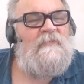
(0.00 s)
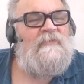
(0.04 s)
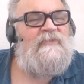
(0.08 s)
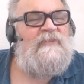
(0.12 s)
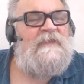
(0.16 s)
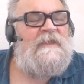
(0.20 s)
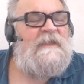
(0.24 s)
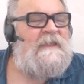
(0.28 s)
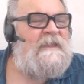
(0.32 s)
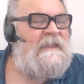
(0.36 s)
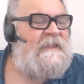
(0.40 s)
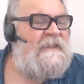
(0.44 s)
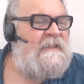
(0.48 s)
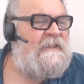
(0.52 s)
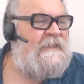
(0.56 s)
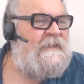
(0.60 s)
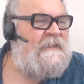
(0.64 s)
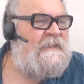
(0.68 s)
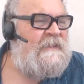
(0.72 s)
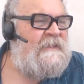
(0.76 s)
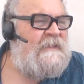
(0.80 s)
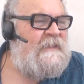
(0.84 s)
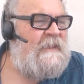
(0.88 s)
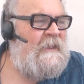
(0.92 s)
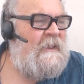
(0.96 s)

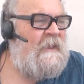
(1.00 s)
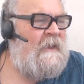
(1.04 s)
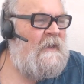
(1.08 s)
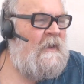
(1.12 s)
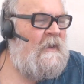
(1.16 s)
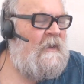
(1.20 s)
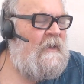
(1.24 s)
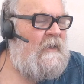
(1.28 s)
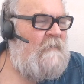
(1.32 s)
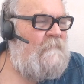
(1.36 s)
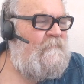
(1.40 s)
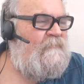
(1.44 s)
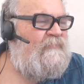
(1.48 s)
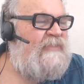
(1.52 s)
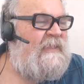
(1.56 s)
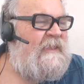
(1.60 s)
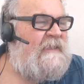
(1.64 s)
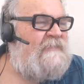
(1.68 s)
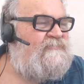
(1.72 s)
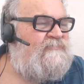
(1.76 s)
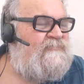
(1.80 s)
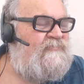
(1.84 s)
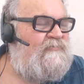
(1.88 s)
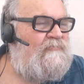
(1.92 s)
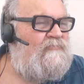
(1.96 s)

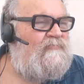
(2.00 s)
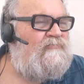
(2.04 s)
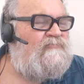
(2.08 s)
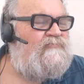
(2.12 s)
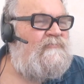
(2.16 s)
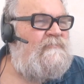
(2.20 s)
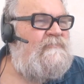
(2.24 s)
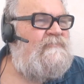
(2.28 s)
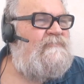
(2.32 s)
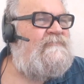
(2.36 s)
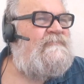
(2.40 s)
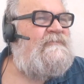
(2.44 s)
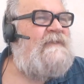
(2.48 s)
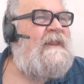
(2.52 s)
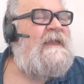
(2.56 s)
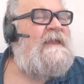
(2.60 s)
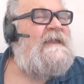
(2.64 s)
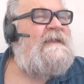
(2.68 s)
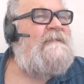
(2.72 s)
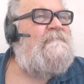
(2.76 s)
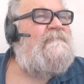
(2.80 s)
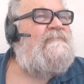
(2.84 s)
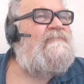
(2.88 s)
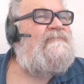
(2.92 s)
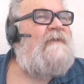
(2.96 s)
Their children's
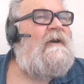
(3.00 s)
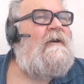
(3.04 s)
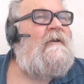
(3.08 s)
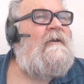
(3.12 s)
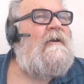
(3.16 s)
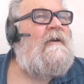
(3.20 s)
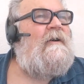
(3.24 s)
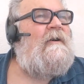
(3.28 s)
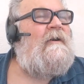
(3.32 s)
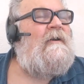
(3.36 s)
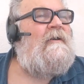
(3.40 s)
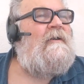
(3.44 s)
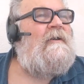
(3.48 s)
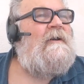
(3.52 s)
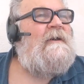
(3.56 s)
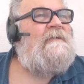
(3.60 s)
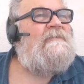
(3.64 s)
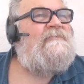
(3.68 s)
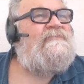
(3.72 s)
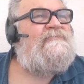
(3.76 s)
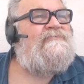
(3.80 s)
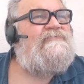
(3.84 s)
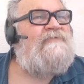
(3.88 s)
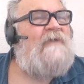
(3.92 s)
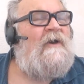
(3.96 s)
names are
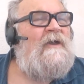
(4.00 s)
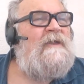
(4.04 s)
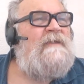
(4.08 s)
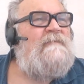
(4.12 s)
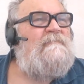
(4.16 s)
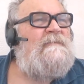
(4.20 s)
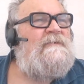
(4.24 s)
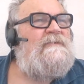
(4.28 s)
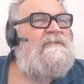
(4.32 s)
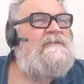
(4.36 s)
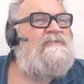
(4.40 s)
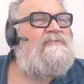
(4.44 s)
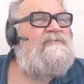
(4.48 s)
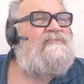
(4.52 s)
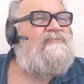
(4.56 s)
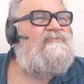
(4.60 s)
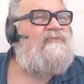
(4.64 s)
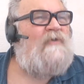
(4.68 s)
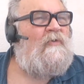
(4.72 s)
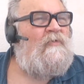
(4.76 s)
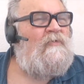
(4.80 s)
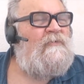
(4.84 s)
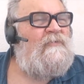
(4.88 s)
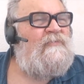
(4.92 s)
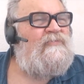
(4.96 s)
Simon,
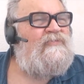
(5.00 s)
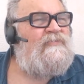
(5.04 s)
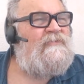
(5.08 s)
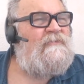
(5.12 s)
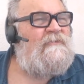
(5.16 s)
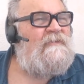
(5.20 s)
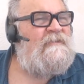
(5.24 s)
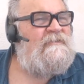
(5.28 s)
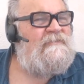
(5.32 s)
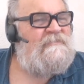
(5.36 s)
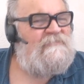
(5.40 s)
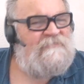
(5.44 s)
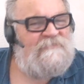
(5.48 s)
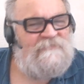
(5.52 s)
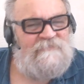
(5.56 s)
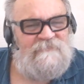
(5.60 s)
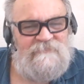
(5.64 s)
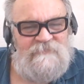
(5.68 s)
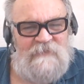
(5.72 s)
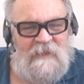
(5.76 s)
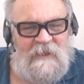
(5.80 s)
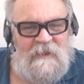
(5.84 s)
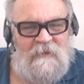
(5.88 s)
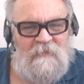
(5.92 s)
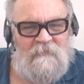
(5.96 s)
Jonathan, and
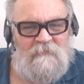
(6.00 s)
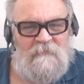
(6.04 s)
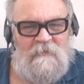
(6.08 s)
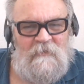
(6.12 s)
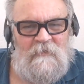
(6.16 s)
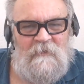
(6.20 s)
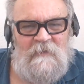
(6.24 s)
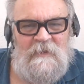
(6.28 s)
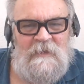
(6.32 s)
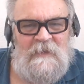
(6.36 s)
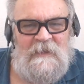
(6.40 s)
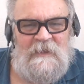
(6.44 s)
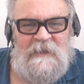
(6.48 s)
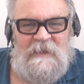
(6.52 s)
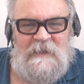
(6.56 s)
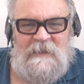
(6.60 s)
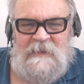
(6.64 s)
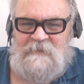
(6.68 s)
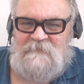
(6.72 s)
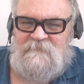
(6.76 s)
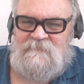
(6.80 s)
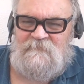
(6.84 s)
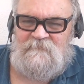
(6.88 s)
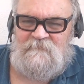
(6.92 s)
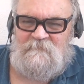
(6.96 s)
Sarah,
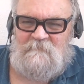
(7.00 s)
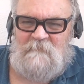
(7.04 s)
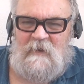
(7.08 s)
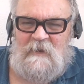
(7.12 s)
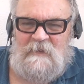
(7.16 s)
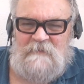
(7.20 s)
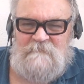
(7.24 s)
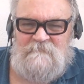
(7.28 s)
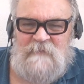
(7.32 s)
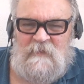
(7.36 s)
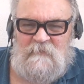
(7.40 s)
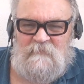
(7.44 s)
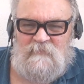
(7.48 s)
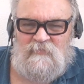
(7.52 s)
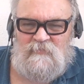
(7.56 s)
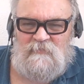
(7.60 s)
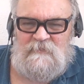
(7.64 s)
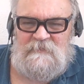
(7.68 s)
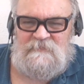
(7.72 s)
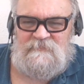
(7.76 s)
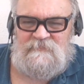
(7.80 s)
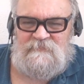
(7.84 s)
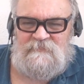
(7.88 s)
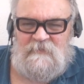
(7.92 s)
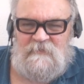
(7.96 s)
if my
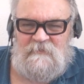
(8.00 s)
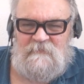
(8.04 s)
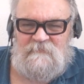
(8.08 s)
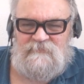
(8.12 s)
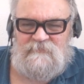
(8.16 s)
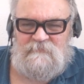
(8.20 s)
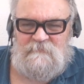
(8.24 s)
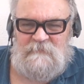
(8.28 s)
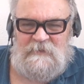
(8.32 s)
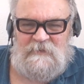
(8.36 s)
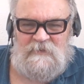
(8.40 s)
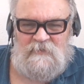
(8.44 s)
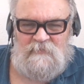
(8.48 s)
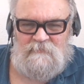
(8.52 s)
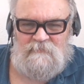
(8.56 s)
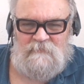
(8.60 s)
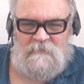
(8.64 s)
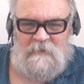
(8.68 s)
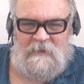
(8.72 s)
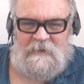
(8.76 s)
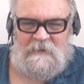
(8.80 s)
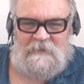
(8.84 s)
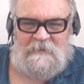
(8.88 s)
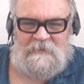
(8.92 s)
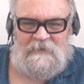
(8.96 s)
memory serves me
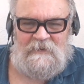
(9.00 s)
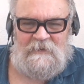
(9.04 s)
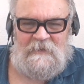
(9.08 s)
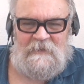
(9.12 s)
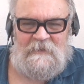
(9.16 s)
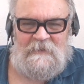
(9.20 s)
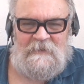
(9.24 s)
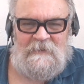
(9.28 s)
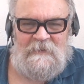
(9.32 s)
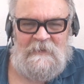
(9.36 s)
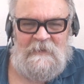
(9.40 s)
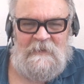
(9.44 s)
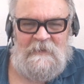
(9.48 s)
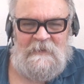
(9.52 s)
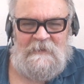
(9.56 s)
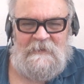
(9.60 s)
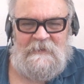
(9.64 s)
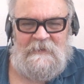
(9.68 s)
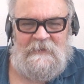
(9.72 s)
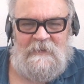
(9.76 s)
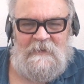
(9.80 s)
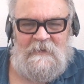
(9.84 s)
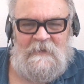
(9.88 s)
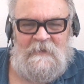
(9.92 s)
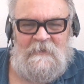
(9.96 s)
correctly,
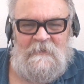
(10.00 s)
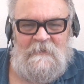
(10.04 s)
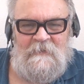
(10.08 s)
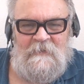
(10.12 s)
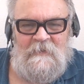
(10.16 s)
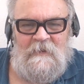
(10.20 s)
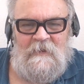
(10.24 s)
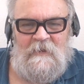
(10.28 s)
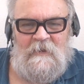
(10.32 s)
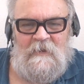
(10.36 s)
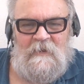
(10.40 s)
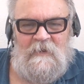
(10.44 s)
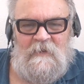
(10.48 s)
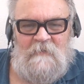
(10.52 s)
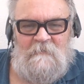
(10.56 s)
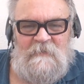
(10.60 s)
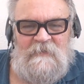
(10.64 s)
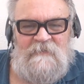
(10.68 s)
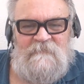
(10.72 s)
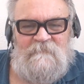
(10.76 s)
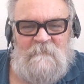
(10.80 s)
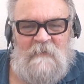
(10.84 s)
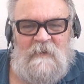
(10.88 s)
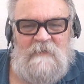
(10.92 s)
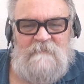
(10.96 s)
yeah?
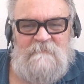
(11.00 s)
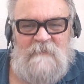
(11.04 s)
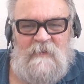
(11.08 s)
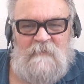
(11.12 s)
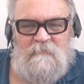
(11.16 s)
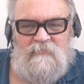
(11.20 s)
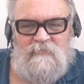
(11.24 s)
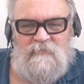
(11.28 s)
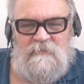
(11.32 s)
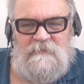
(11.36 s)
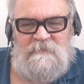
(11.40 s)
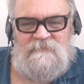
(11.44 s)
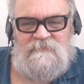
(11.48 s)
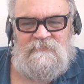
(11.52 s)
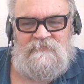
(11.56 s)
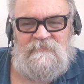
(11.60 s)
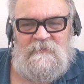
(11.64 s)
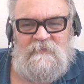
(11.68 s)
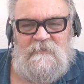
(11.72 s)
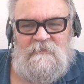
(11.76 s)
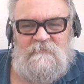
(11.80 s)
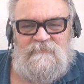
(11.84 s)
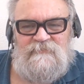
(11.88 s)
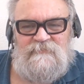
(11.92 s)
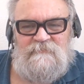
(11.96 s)
If my memory
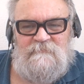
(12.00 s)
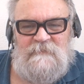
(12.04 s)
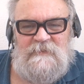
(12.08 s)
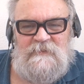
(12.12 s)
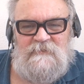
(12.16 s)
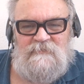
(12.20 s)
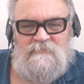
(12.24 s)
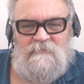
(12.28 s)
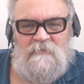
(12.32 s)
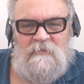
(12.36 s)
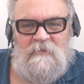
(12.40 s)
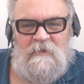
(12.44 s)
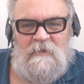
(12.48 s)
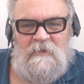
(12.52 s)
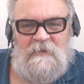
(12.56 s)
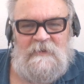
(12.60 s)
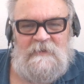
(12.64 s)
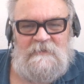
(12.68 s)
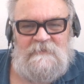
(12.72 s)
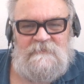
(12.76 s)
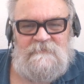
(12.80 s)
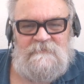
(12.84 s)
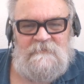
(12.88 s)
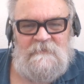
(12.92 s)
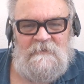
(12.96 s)
serves me
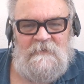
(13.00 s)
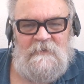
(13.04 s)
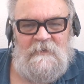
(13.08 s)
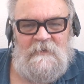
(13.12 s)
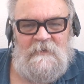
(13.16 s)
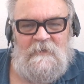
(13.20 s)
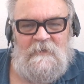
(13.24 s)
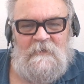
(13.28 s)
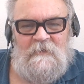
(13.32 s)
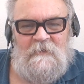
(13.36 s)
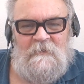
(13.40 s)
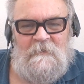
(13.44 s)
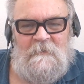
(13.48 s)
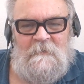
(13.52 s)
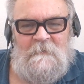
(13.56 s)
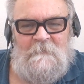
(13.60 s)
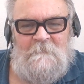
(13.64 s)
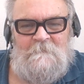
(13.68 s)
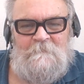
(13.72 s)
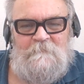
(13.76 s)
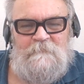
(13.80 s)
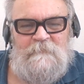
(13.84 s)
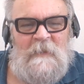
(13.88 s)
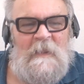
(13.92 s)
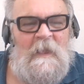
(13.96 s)
right.
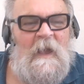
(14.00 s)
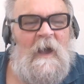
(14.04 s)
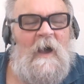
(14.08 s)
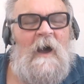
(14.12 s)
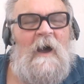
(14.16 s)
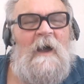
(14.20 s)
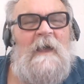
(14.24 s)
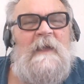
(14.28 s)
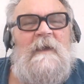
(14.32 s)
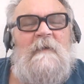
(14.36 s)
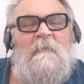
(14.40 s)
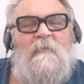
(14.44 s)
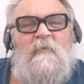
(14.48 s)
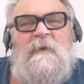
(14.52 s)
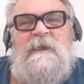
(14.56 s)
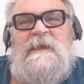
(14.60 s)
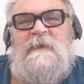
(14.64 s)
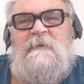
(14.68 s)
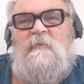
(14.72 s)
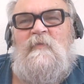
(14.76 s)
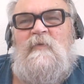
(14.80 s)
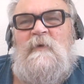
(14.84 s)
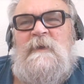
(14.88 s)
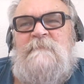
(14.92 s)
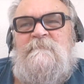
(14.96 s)

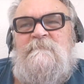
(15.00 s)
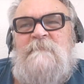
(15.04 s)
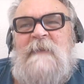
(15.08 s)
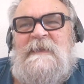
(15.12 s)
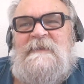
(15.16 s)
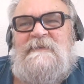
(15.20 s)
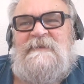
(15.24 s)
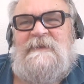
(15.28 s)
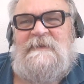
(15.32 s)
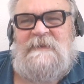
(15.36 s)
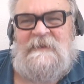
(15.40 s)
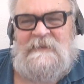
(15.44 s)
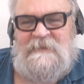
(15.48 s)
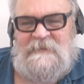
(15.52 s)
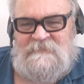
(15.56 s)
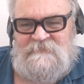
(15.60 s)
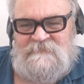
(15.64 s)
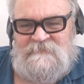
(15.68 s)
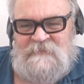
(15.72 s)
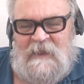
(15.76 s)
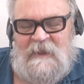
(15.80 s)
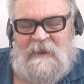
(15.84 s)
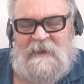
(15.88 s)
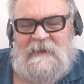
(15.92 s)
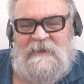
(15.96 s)
We met
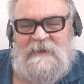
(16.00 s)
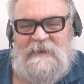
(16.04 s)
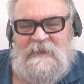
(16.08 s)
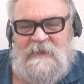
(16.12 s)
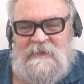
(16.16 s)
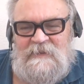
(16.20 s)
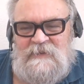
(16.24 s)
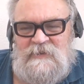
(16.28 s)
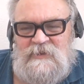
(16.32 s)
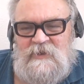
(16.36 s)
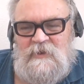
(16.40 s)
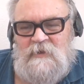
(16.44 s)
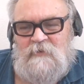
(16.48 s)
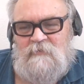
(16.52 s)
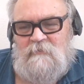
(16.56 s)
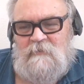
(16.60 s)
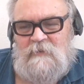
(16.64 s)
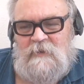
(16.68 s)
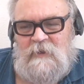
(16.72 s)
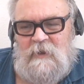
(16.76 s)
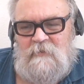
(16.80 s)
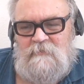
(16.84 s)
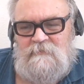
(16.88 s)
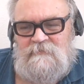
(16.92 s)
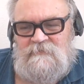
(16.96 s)
exactly a year
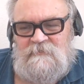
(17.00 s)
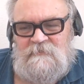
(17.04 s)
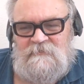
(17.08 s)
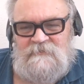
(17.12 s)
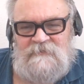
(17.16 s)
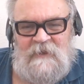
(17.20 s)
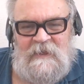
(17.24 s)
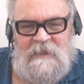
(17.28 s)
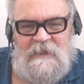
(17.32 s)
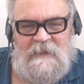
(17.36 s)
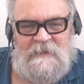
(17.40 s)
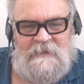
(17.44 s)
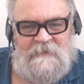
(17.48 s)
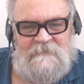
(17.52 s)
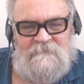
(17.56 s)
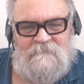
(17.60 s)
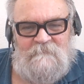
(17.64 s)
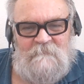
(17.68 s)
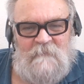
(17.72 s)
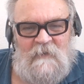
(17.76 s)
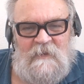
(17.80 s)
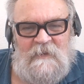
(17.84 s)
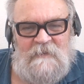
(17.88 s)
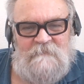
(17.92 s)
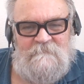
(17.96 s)
ago today, if
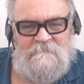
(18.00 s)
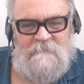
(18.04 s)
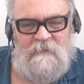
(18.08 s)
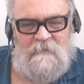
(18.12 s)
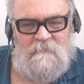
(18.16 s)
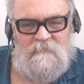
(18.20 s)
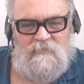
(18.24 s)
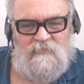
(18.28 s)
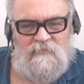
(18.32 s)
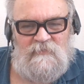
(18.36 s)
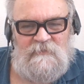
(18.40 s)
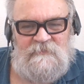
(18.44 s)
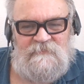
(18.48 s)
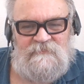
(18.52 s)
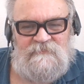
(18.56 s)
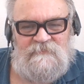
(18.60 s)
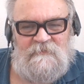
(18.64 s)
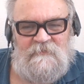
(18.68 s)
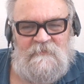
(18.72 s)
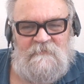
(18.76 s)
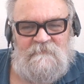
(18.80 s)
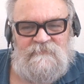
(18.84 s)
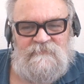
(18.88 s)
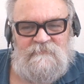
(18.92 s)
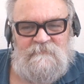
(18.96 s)
my memory
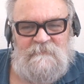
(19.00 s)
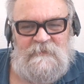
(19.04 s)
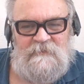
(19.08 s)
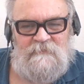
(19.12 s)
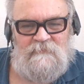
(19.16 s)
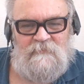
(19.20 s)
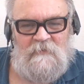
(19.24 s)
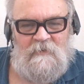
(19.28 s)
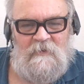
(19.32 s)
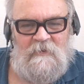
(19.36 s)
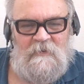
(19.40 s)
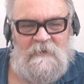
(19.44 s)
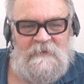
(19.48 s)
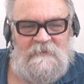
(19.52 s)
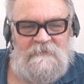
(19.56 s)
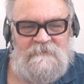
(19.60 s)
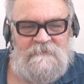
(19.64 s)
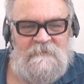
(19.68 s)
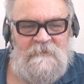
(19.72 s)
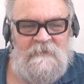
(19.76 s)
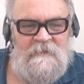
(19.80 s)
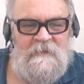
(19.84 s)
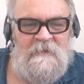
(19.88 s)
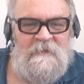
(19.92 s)
serves me right.